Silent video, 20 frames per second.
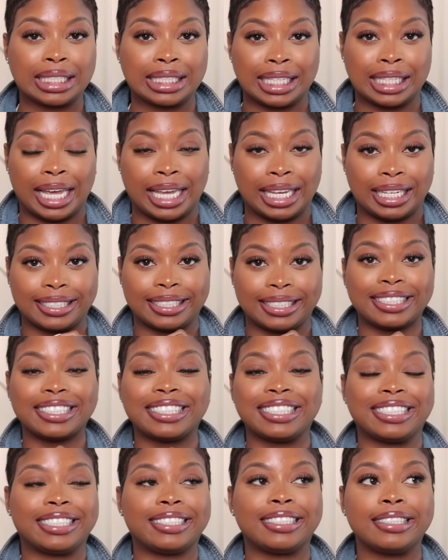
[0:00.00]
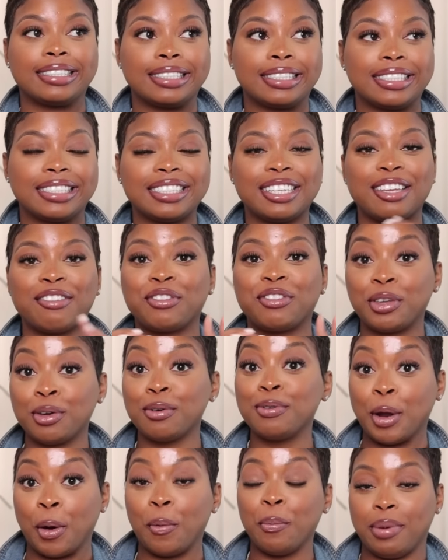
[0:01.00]
Like, ugh, if
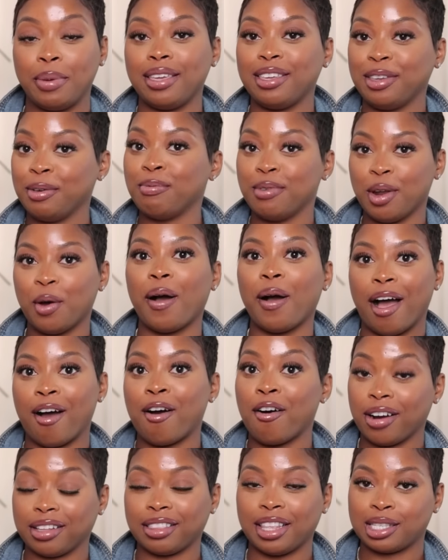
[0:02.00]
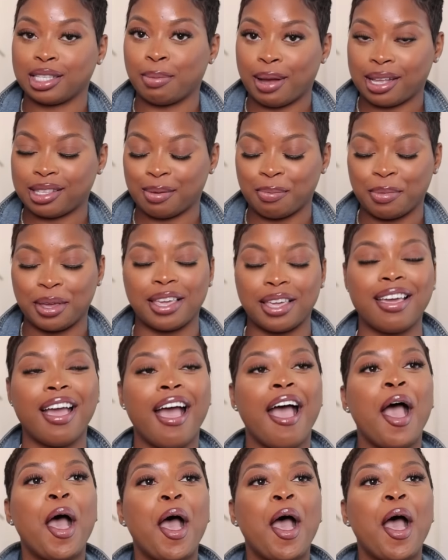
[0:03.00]
you know me, you know how hard that's about to be.